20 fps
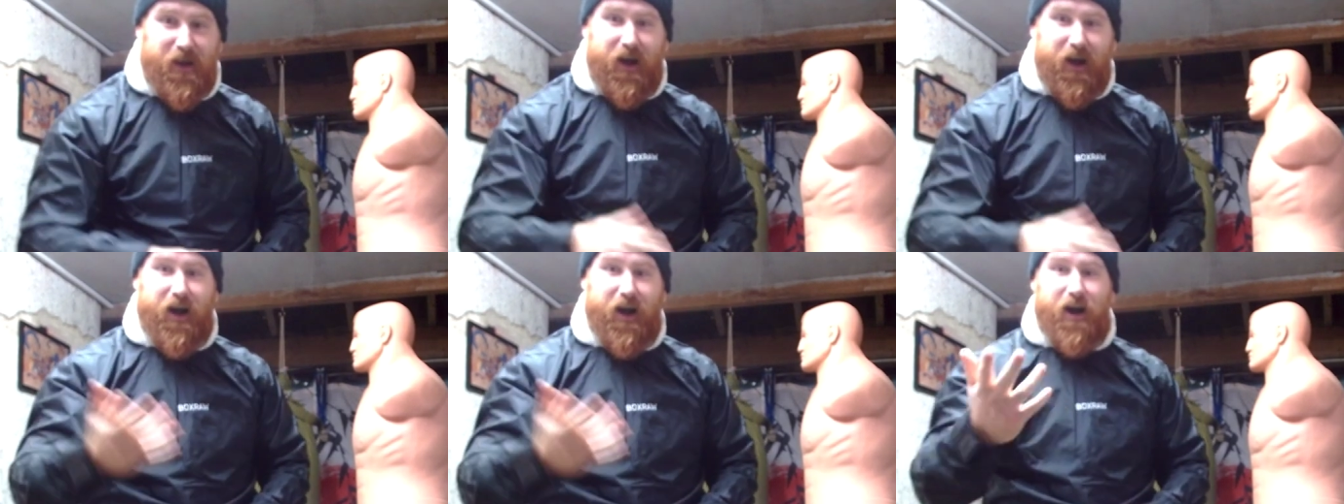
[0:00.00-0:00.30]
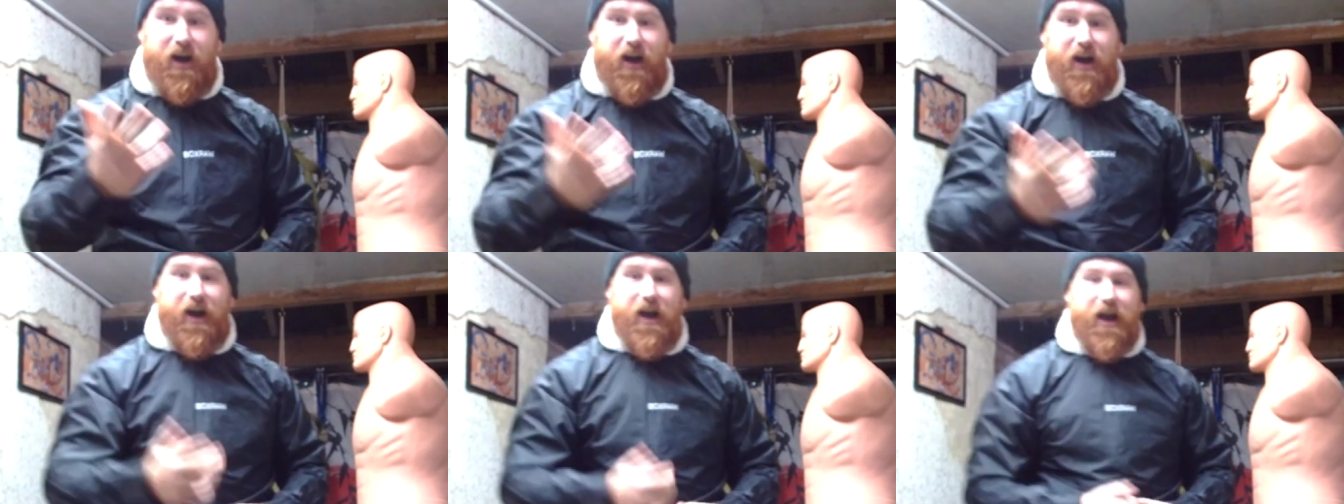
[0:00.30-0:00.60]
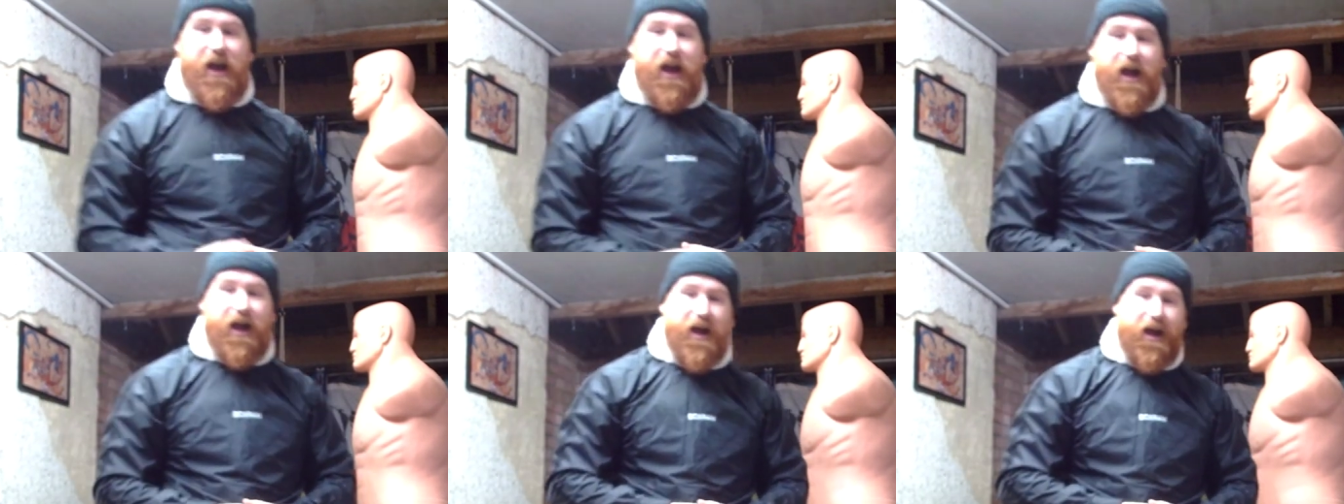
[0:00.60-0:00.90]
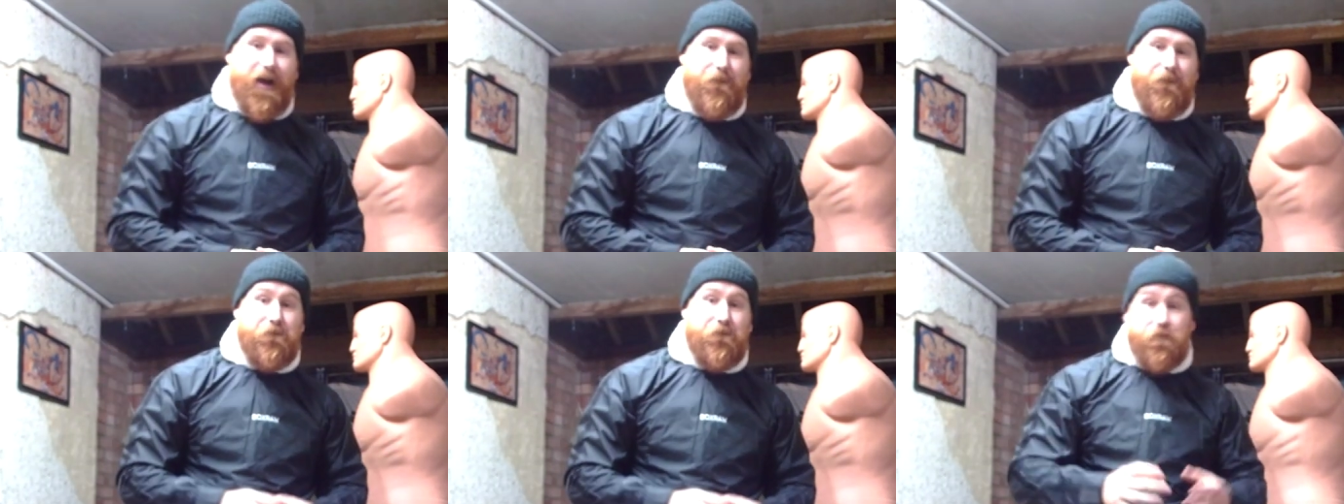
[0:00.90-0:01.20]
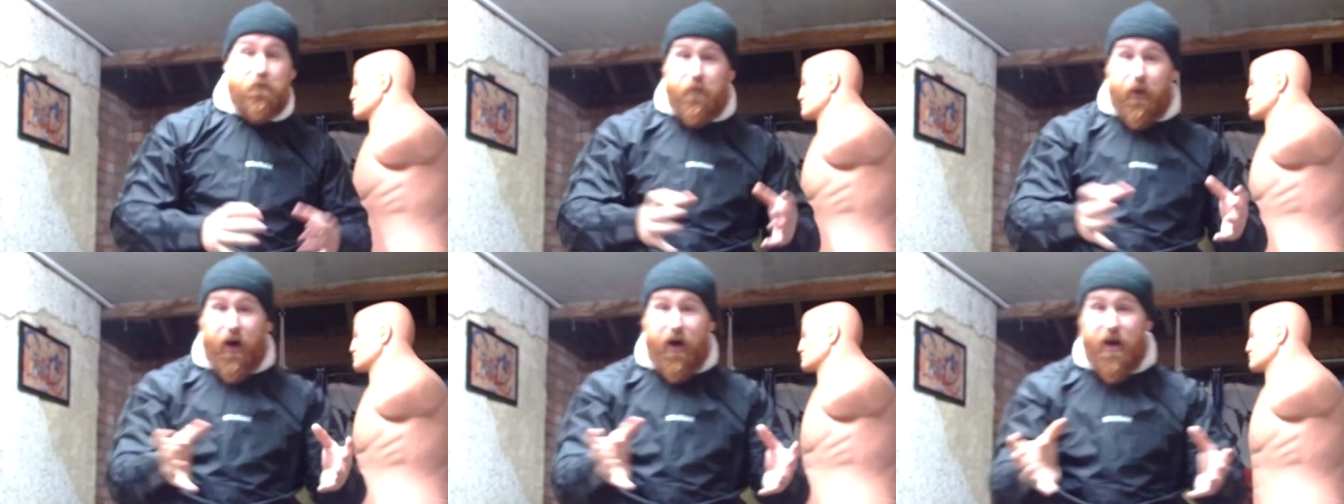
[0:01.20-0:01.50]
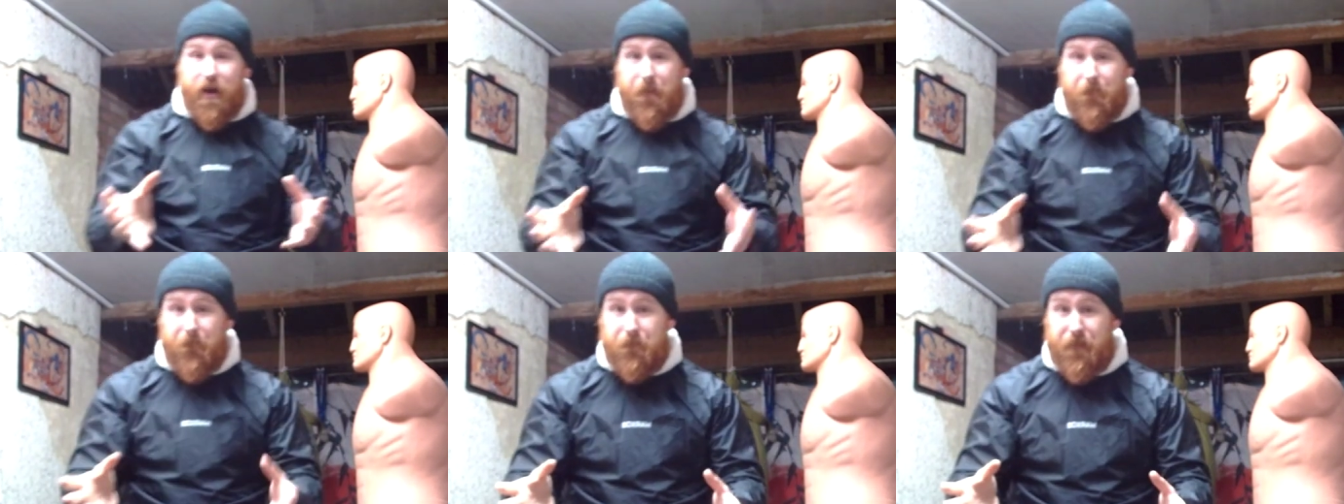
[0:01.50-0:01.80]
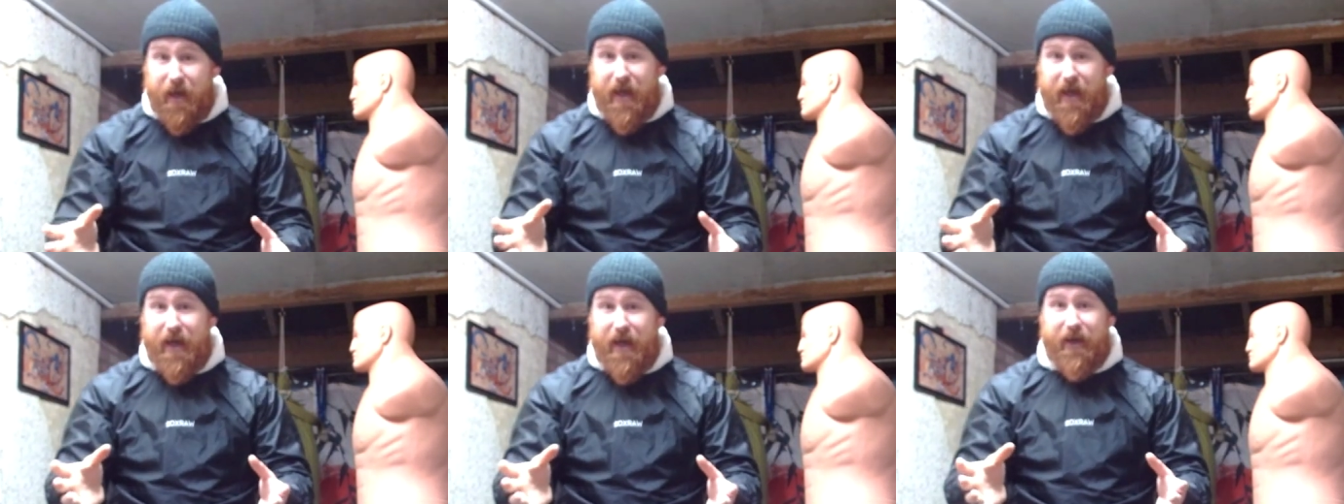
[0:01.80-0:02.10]
I am buying
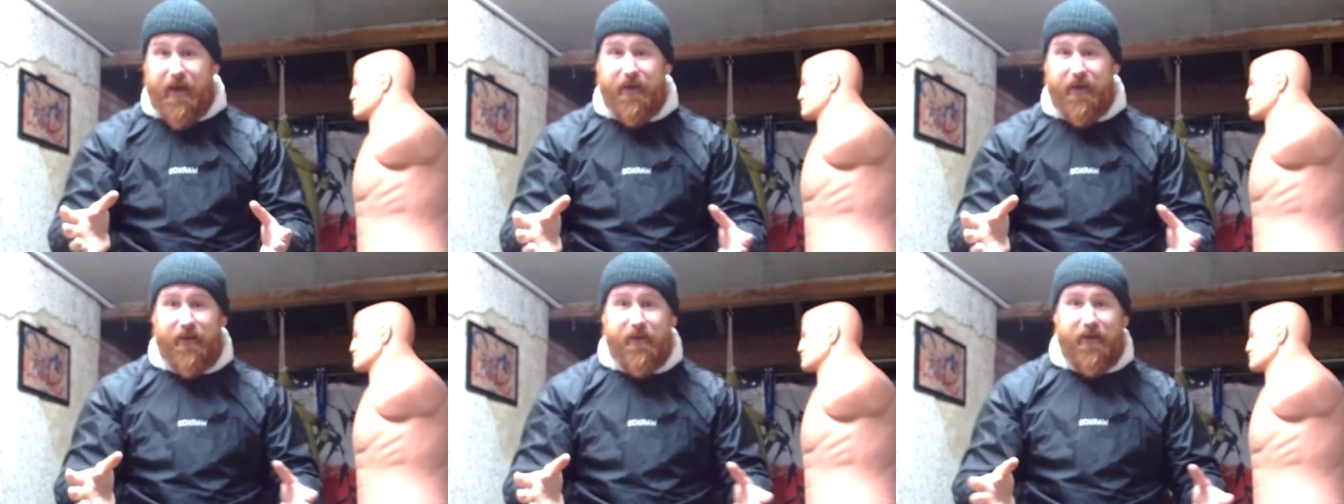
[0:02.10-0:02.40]
beer,